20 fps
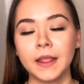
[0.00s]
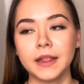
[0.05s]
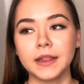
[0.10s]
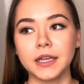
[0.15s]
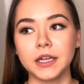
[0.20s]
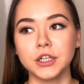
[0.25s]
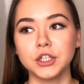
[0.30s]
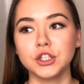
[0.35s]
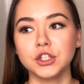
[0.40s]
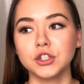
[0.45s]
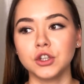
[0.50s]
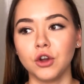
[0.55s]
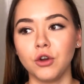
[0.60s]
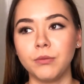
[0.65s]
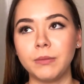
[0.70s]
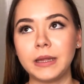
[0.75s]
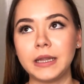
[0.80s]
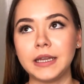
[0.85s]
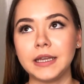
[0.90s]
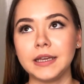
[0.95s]
There's
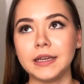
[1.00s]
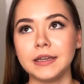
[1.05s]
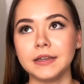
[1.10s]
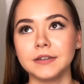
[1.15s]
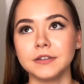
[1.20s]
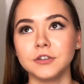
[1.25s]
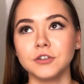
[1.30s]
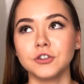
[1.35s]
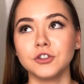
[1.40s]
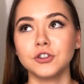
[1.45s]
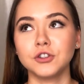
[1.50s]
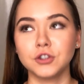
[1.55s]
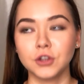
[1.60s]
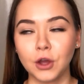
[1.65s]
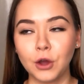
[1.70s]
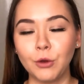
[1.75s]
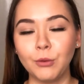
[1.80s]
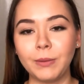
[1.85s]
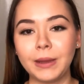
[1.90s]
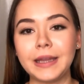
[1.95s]
so many
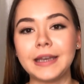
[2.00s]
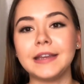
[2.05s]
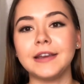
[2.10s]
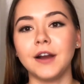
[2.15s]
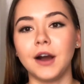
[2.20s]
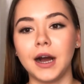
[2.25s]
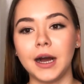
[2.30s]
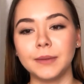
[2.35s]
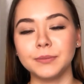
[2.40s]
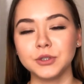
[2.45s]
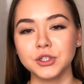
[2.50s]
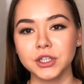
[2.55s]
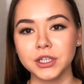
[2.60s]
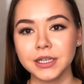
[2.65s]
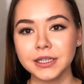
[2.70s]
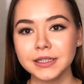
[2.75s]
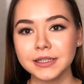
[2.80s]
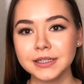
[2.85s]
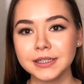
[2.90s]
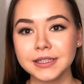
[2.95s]

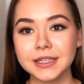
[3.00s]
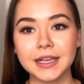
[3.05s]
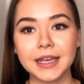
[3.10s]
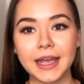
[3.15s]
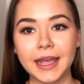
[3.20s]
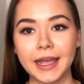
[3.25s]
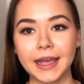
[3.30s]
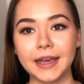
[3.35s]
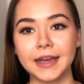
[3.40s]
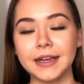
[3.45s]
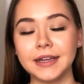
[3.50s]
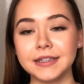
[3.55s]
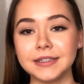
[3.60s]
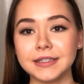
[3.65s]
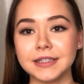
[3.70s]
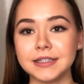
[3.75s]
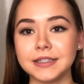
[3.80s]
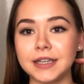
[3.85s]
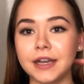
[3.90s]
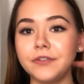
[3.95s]
options,
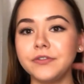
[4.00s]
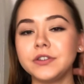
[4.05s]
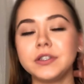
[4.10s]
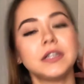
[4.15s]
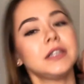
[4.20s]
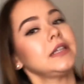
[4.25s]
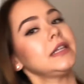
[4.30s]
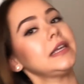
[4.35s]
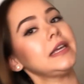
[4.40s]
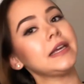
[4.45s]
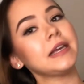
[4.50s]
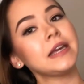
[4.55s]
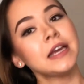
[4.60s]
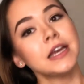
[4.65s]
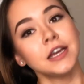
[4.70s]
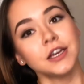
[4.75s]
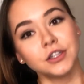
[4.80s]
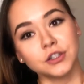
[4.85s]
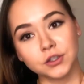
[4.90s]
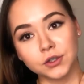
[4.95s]
and definitely
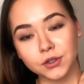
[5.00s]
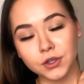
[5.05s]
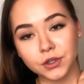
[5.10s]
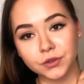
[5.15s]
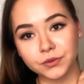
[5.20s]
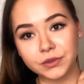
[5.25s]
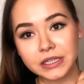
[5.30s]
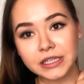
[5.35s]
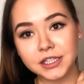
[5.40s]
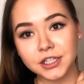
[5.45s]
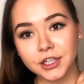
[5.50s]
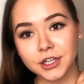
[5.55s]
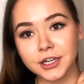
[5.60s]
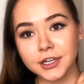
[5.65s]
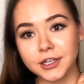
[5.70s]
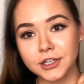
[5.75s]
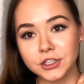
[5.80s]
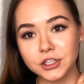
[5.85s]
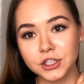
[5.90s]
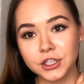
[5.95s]
do your
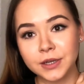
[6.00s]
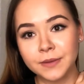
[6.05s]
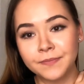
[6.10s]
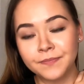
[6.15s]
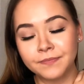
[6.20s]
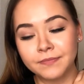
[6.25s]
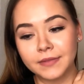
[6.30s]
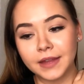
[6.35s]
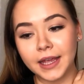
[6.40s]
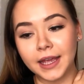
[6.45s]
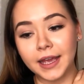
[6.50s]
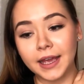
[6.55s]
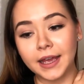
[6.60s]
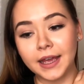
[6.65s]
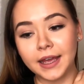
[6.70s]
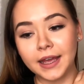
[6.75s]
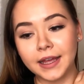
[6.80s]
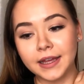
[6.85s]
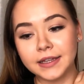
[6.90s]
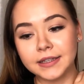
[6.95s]
research
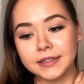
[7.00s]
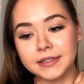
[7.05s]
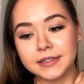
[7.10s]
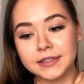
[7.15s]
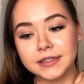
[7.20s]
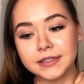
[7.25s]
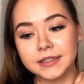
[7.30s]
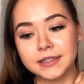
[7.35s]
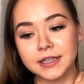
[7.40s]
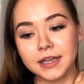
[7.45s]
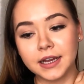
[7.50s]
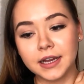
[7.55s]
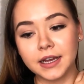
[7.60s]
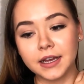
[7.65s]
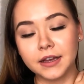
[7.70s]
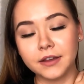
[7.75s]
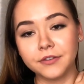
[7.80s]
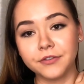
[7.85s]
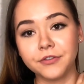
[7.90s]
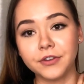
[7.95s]
and
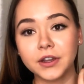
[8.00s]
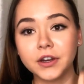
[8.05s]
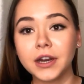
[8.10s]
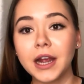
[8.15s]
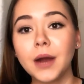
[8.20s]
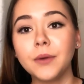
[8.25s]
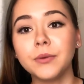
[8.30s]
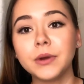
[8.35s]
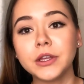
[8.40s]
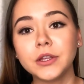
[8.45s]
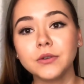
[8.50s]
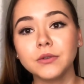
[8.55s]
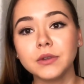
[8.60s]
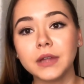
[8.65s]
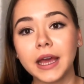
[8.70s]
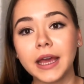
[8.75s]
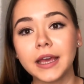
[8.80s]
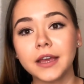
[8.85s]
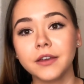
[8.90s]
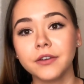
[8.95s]
figure out what you
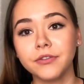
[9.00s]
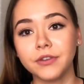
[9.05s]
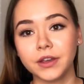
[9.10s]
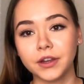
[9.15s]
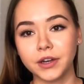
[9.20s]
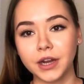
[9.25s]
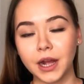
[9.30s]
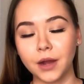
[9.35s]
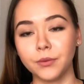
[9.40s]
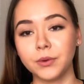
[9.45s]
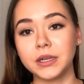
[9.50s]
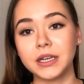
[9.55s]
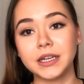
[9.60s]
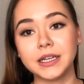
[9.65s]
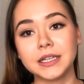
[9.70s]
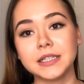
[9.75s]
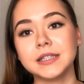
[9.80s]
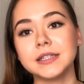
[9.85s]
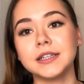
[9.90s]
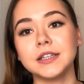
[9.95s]
like, figure out what it
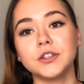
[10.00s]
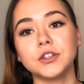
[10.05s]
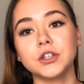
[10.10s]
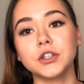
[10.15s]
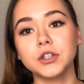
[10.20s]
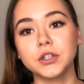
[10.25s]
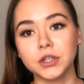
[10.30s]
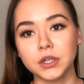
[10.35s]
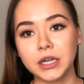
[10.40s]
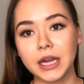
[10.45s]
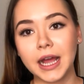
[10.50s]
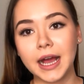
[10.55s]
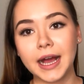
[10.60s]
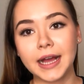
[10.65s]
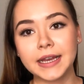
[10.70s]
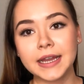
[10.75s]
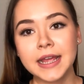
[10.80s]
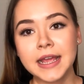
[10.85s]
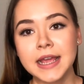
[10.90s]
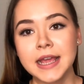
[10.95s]
is that you're good
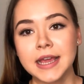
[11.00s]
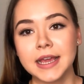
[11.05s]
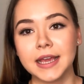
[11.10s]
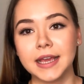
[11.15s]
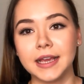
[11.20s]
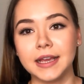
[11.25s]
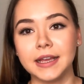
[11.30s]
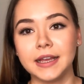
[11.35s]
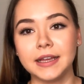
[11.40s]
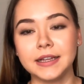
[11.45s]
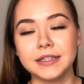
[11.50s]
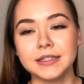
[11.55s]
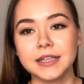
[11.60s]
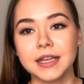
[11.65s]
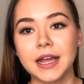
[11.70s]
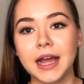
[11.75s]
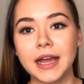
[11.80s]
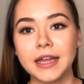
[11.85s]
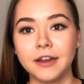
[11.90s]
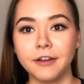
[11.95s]
at, and
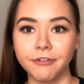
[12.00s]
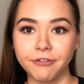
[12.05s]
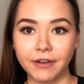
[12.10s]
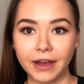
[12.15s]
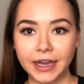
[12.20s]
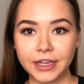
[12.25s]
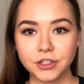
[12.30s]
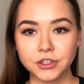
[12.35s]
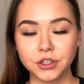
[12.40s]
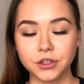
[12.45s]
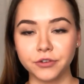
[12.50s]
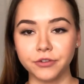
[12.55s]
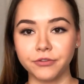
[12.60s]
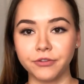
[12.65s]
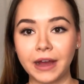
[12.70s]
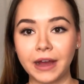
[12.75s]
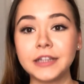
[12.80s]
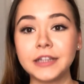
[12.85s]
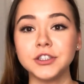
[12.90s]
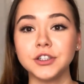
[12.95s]
kind of find your
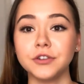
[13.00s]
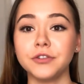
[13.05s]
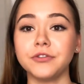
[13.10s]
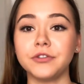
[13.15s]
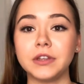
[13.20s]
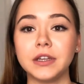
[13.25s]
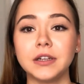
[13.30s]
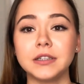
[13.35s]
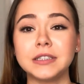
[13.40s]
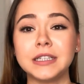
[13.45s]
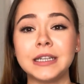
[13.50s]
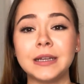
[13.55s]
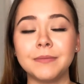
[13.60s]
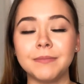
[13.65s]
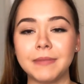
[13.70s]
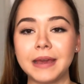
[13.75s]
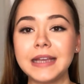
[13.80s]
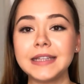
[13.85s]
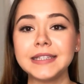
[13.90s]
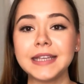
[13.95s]
field. And it
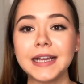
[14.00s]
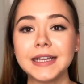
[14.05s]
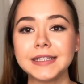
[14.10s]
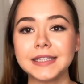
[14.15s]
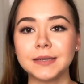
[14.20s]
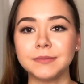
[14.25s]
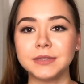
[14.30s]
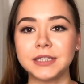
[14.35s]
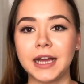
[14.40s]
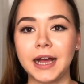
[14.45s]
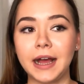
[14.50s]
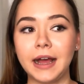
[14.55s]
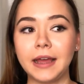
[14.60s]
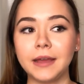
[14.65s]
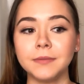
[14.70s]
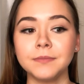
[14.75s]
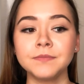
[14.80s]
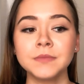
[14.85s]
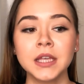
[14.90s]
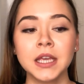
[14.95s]
may take some
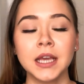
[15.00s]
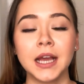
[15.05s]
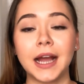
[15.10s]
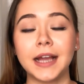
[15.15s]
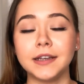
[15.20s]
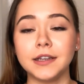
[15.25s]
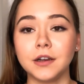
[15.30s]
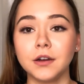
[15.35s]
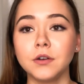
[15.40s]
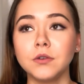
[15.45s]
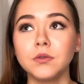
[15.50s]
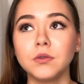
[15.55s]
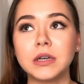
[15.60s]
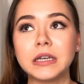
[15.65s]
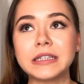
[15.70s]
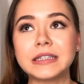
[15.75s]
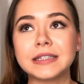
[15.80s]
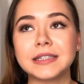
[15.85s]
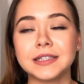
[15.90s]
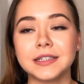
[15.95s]
time. I know
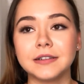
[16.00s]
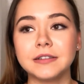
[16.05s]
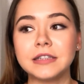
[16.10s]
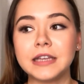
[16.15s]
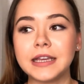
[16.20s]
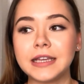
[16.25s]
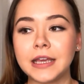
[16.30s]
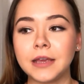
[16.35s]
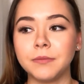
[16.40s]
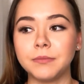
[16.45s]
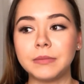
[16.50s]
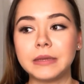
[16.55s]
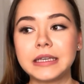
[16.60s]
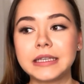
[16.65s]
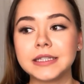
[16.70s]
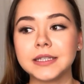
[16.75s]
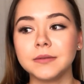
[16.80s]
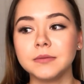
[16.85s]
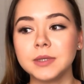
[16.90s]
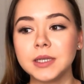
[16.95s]
it's still taking
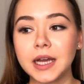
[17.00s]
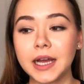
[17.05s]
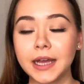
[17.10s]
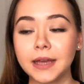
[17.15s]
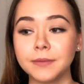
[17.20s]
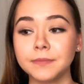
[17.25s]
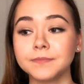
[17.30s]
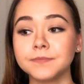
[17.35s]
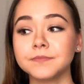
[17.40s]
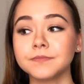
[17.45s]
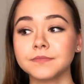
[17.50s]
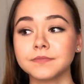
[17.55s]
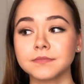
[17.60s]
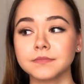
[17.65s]
me some time.